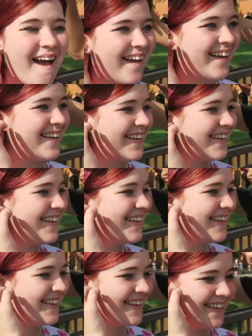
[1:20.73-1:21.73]

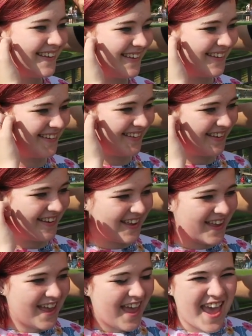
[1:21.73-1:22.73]

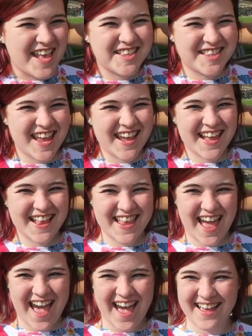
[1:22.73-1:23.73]

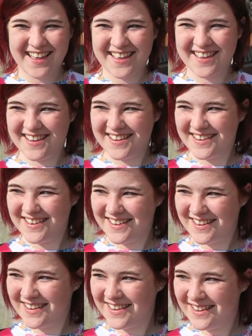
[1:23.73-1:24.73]

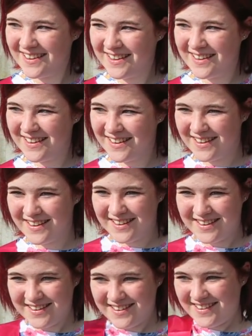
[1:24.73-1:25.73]

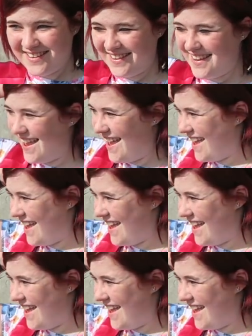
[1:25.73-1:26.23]
No words are spoken by the person on screen.